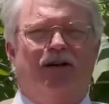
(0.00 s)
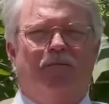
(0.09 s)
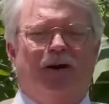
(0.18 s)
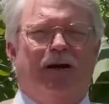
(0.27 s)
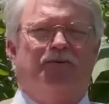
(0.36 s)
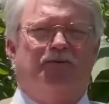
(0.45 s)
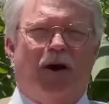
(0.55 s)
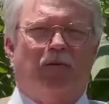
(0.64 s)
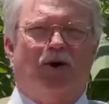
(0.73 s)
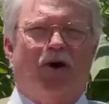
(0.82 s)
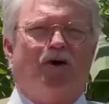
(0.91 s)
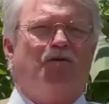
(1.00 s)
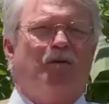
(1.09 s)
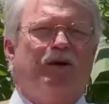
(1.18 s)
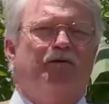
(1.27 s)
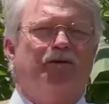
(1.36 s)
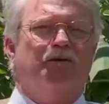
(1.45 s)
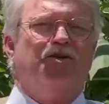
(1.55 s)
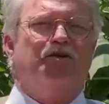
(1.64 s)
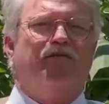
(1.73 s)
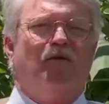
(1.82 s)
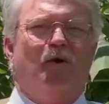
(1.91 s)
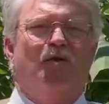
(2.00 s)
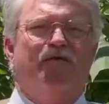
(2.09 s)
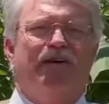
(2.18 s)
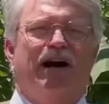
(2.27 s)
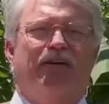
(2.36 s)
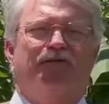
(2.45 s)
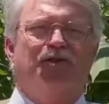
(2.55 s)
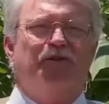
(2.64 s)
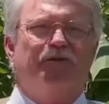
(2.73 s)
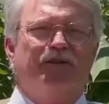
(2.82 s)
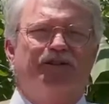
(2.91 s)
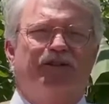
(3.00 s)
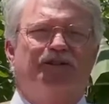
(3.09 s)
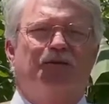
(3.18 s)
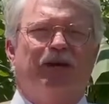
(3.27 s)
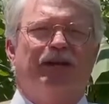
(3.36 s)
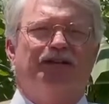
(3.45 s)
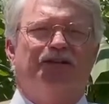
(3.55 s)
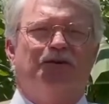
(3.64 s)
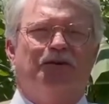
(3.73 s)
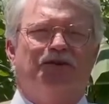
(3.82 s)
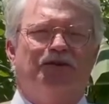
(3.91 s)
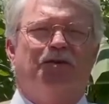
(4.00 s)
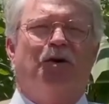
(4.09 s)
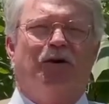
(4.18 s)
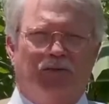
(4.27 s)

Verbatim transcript: My name is Bob Carter. We can be reached at 405 236 1800,